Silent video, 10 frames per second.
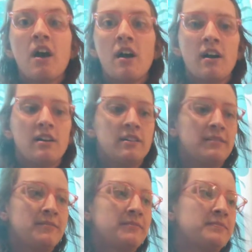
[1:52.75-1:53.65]

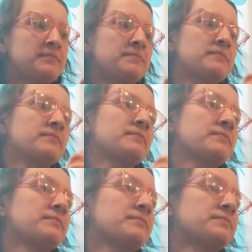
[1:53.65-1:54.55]

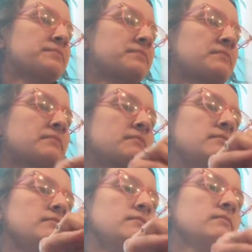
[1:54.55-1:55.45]

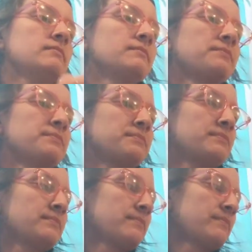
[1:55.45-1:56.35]

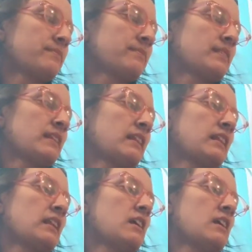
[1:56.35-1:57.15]
(no one is talking)